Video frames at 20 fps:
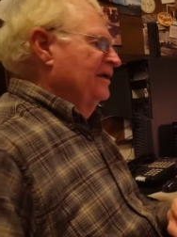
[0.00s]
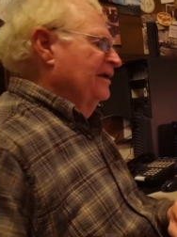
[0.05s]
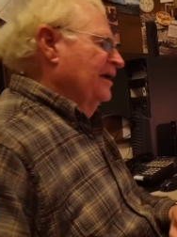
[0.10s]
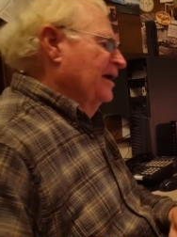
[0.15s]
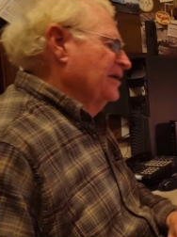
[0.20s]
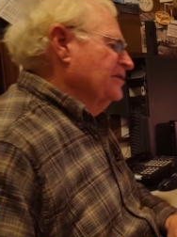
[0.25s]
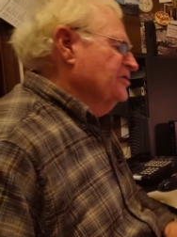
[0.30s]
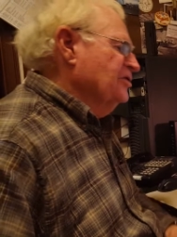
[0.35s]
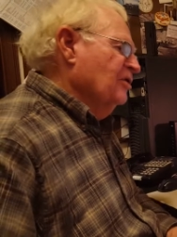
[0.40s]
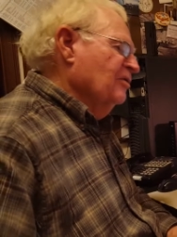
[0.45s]

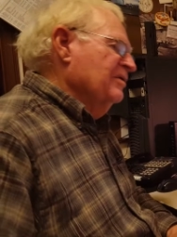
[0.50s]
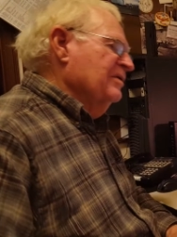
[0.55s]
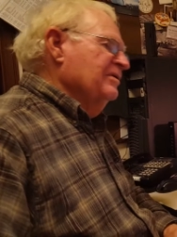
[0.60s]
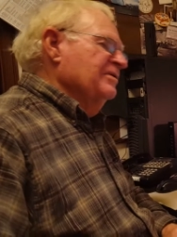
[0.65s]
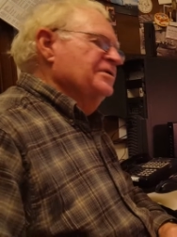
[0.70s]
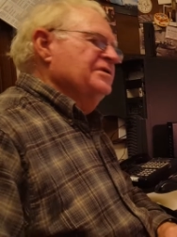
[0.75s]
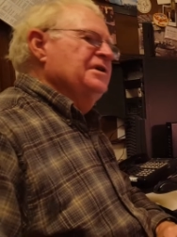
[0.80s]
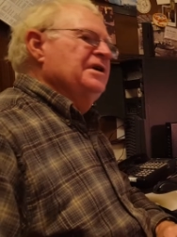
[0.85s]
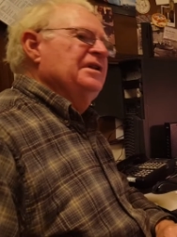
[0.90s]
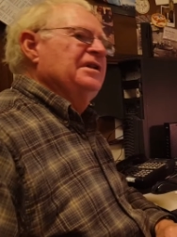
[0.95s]
And so we were
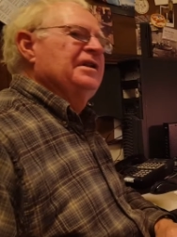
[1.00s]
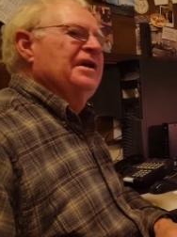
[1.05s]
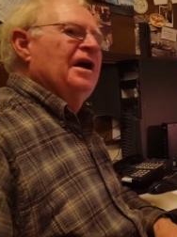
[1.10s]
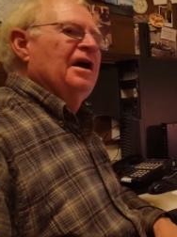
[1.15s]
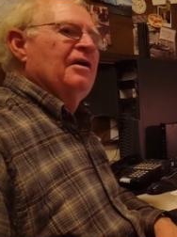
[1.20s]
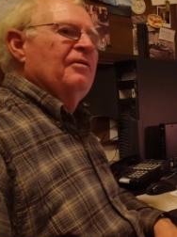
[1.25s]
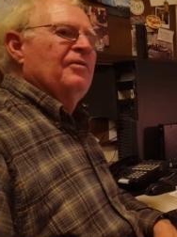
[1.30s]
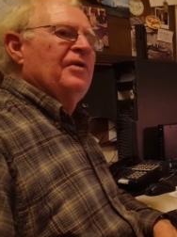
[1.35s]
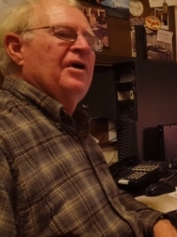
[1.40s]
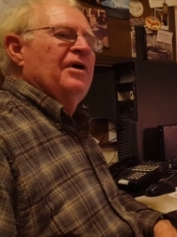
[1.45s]
sitting
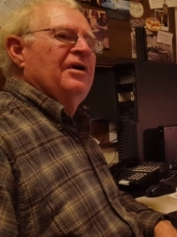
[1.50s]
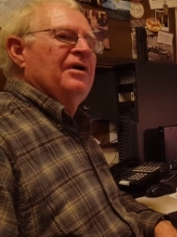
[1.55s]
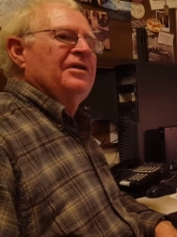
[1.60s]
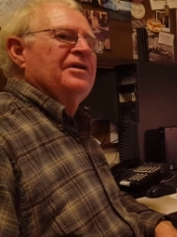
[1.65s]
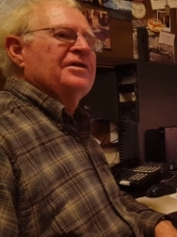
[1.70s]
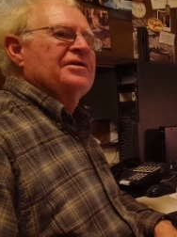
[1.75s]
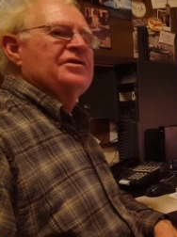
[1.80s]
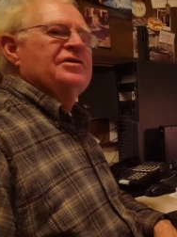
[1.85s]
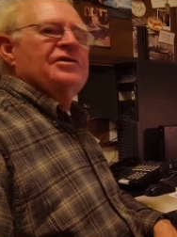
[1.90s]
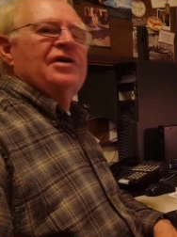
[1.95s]
there, and we heard
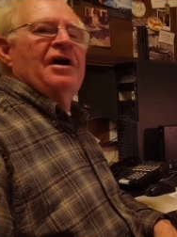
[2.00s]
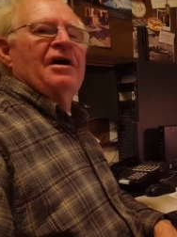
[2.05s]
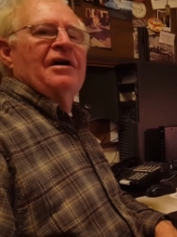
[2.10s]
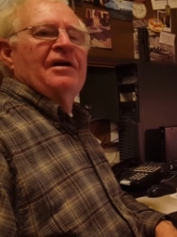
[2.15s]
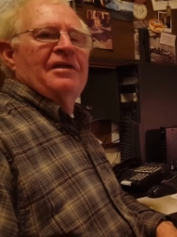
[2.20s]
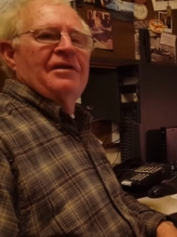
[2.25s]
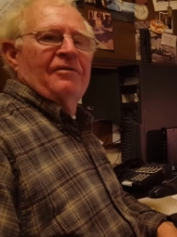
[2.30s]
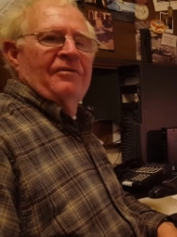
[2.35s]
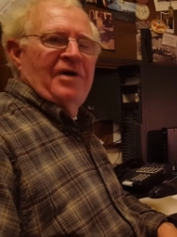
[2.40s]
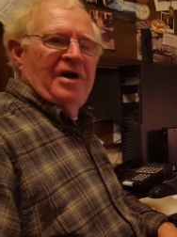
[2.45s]
the start
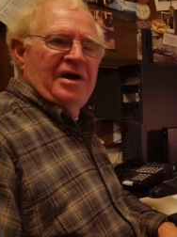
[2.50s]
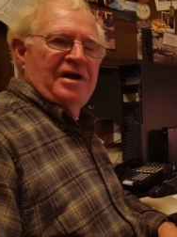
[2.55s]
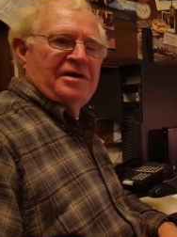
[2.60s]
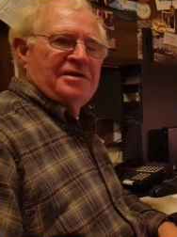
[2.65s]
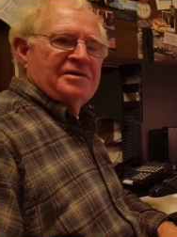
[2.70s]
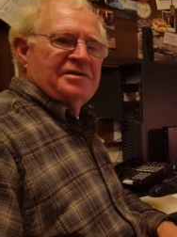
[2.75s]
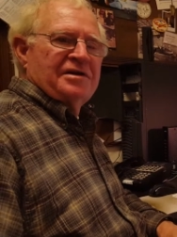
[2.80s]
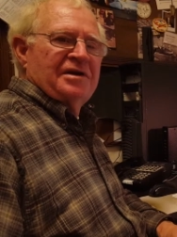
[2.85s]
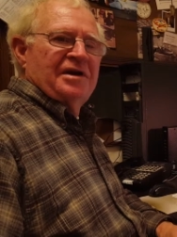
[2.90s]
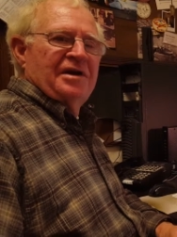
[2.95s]
of the
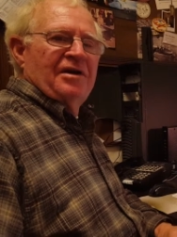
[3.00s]
race.